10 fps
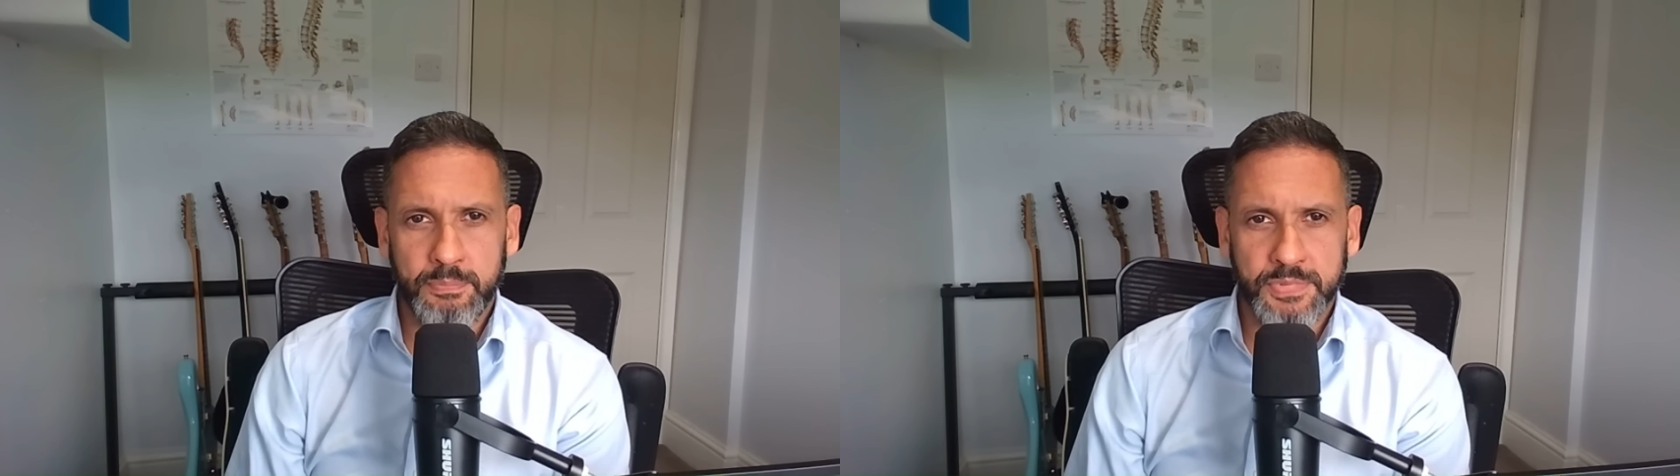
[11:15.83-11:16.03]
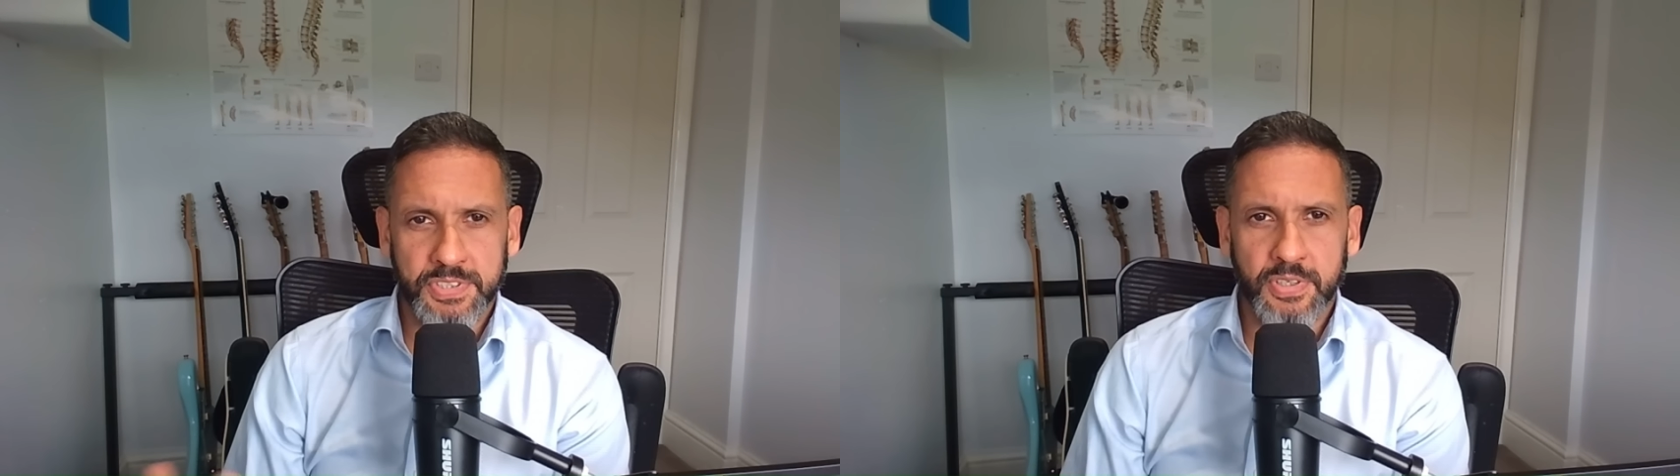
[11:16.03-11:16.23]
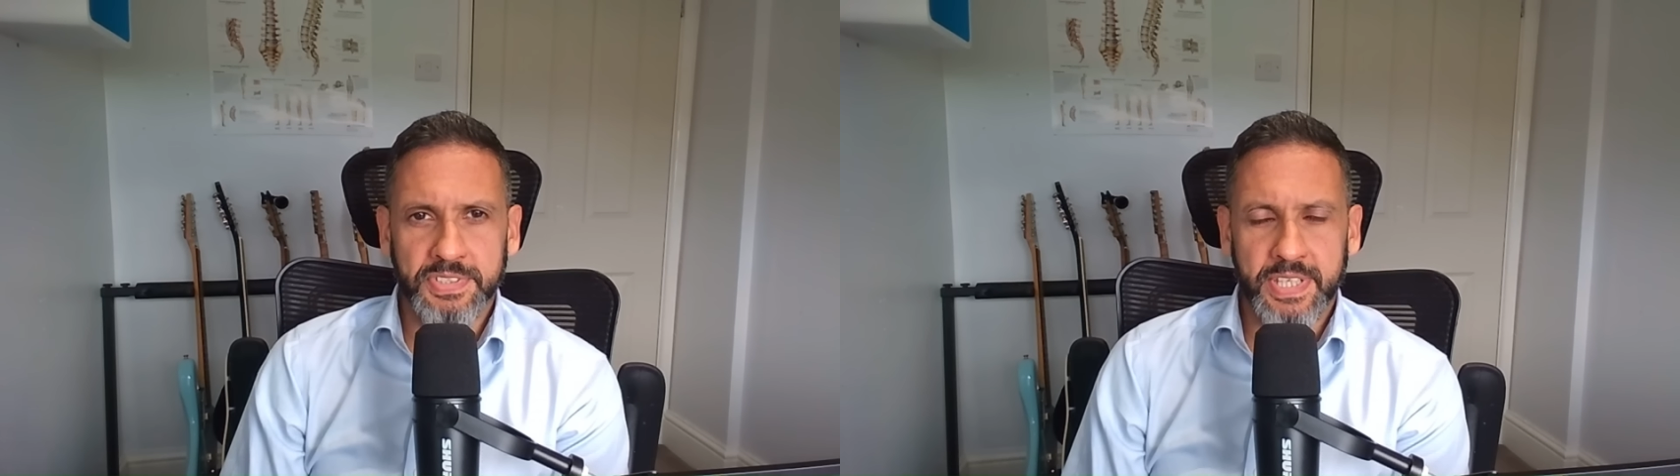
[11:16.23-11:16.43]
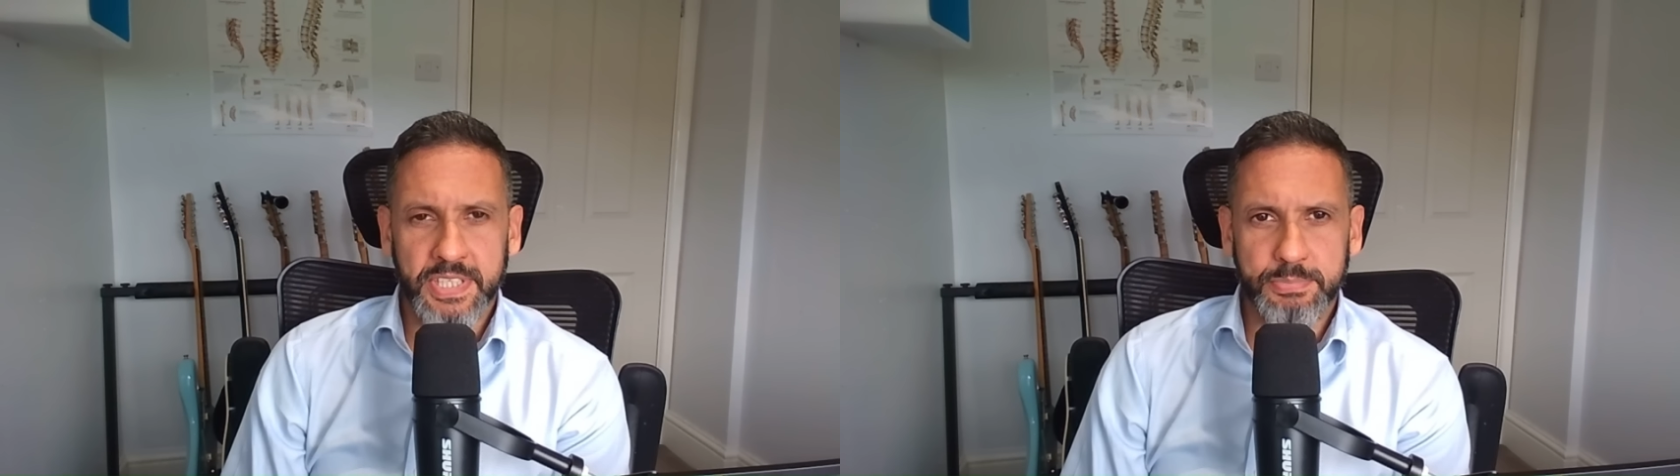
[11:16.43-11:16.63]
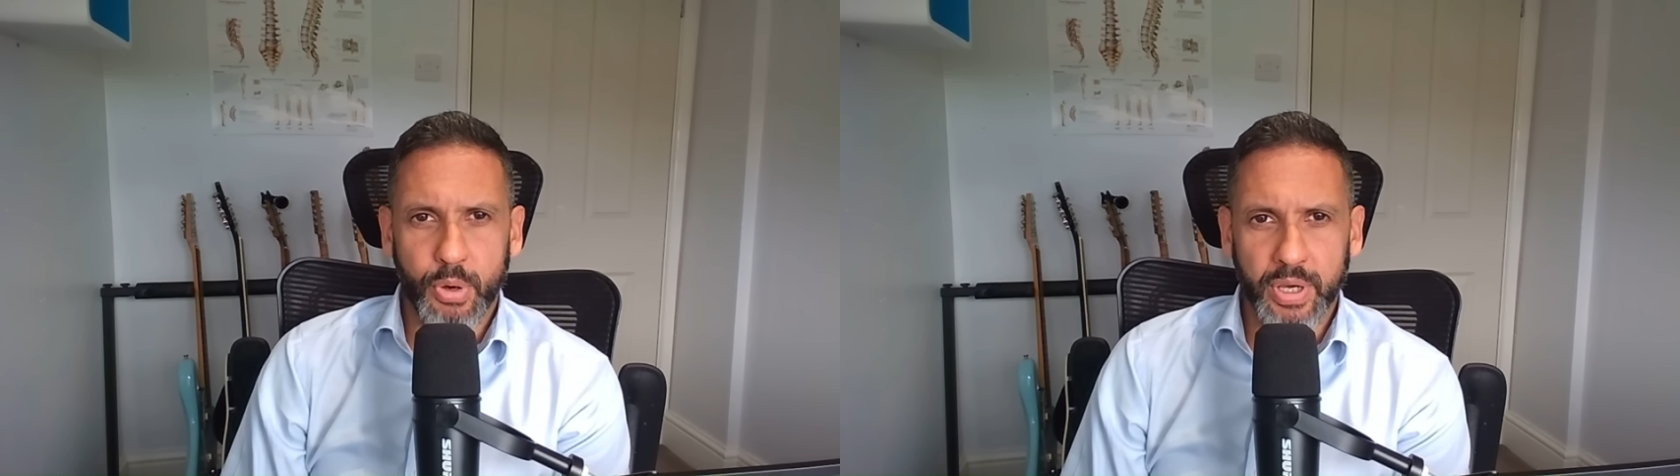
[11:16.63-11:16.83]
started the
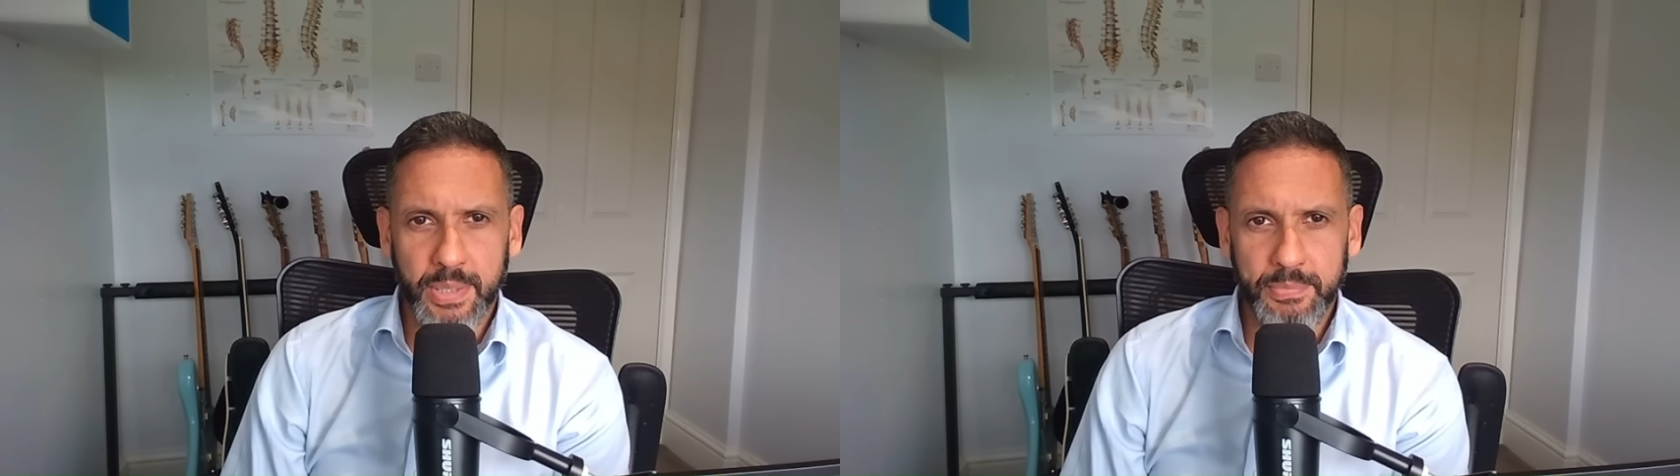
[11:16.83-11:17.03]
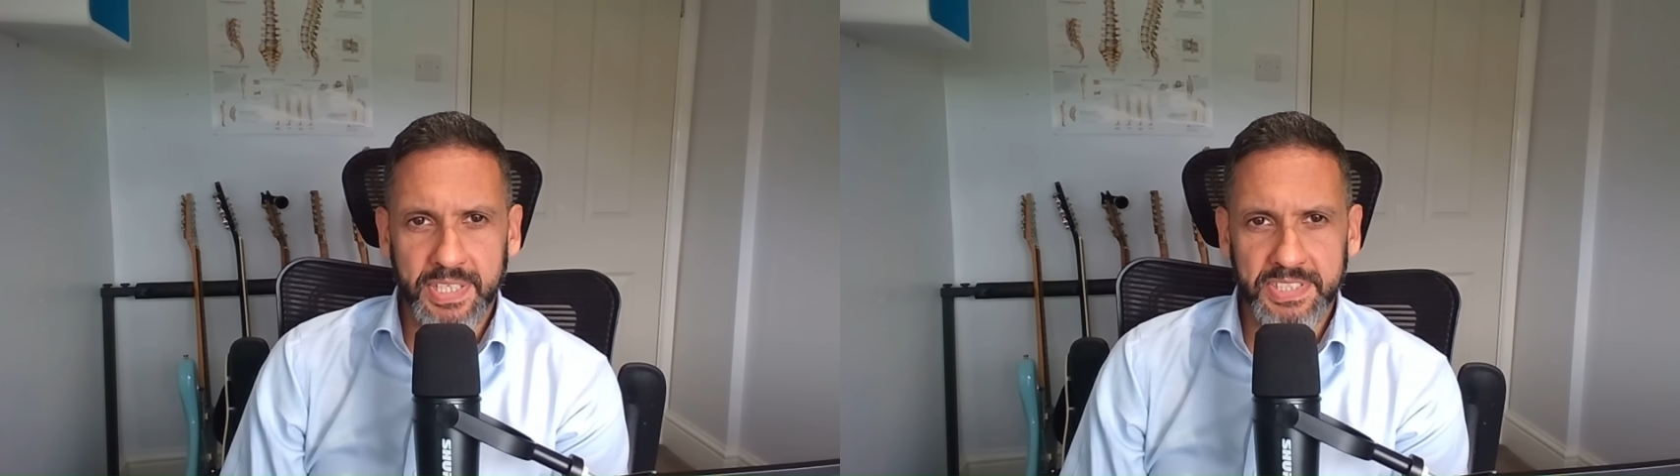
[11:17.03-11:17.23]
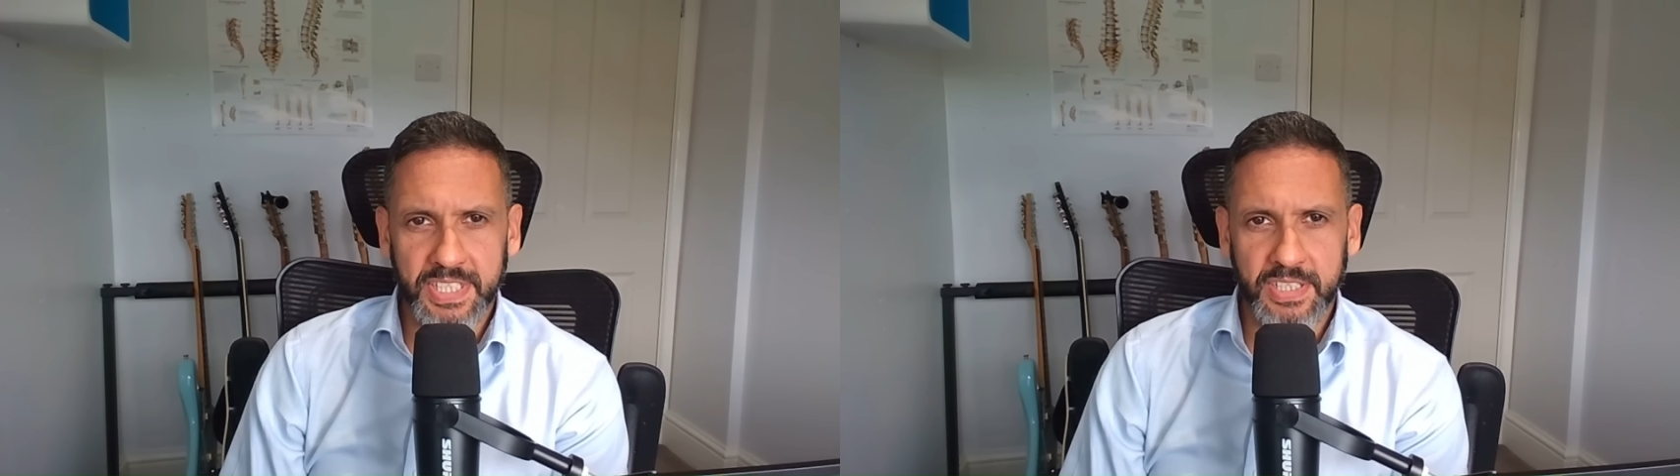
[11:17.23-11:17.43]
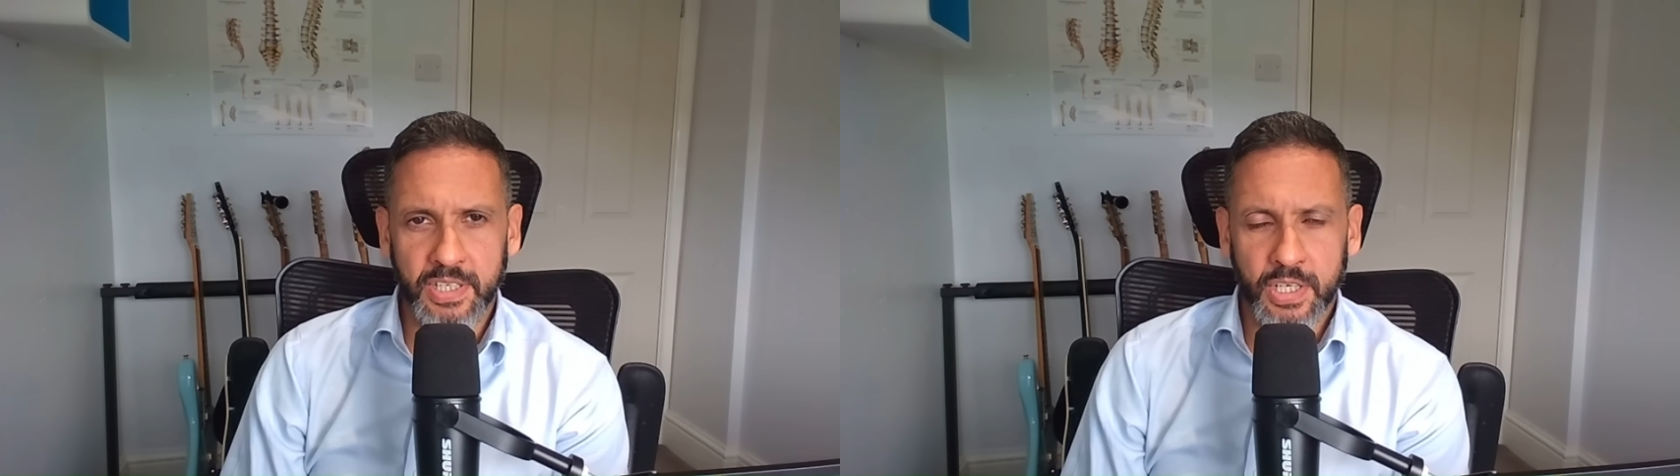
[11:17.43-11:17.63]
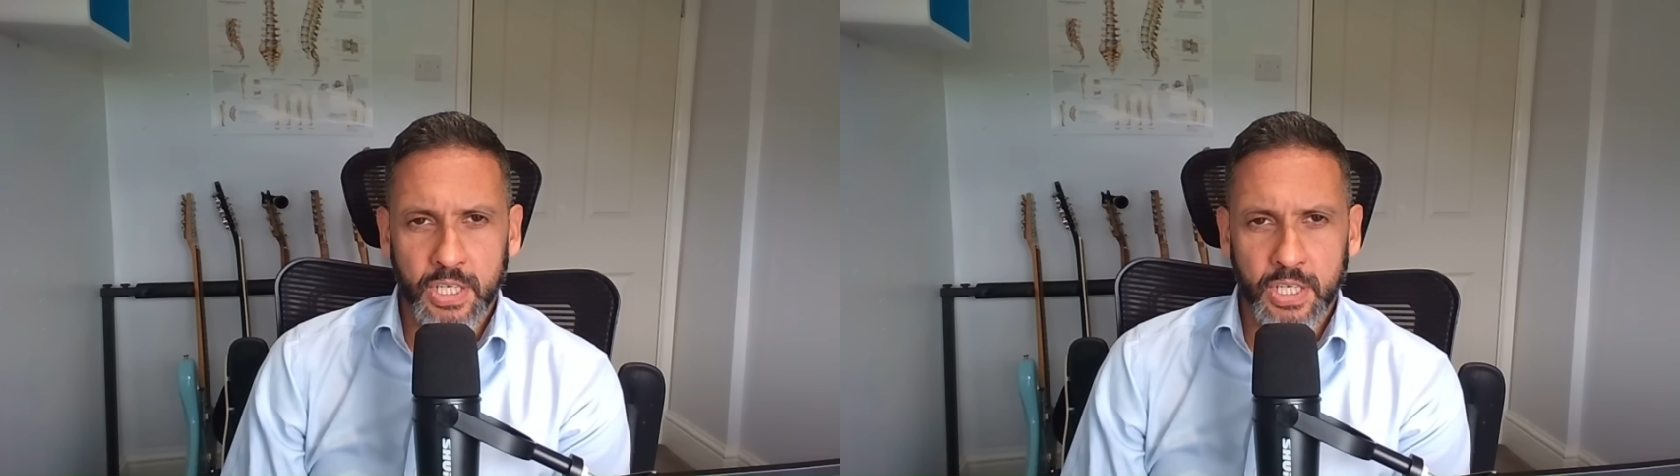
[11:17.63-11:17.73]
Spine MDT,